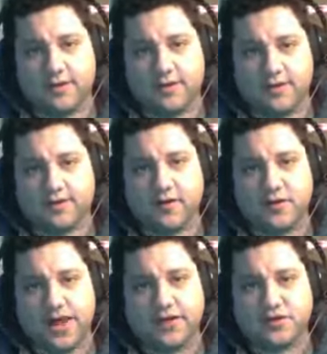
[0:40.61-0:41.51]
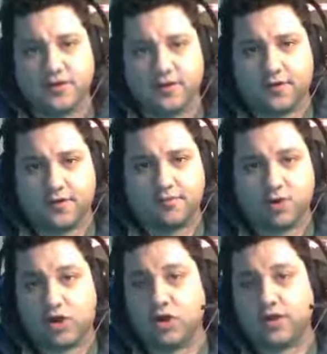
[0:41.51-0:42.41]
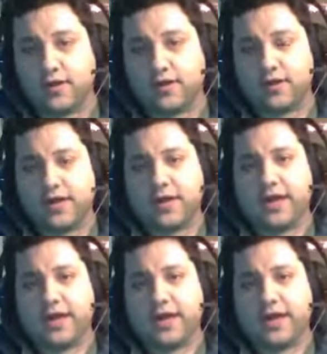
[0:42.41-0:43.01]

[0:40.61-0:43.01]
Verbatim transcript: some of the fallen angels are birds,